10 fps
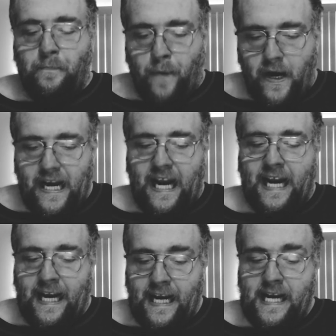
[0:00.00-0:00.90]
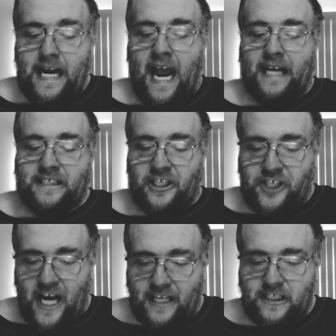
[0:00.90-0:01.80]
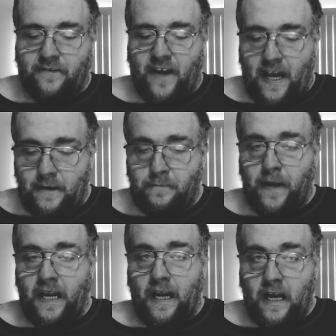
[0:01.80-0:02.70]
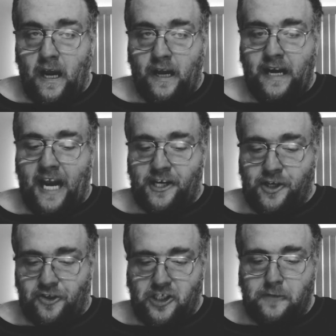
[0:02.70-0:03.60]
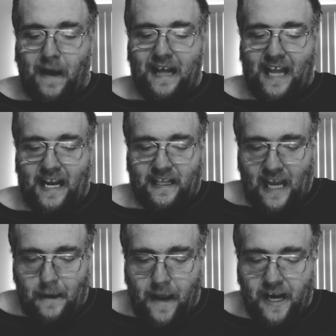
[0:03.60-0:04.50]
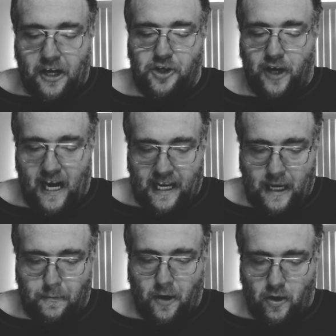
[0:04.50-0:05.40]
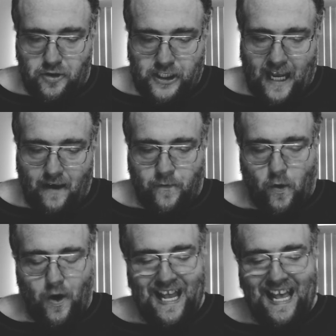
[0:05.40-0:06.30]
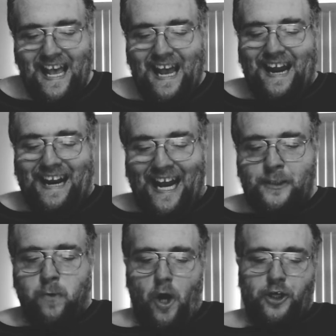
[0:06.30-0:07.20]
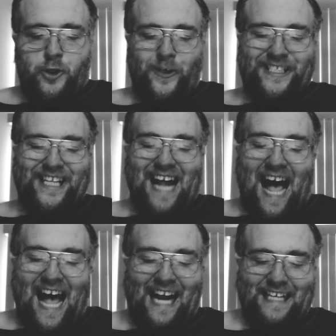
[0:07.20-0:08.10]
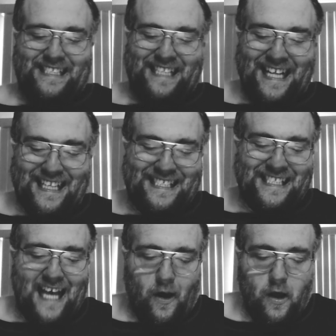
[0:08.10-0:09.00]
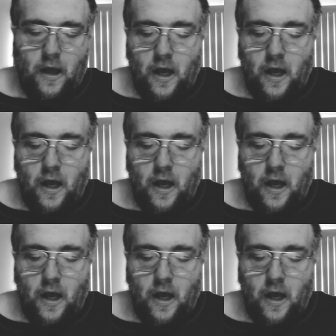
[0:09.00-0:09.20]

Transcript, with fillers: but he has a chance of, again being a national spotlight linebacker that you got to keep a close eye out for. Next one, Tristan Hines, De La Salle.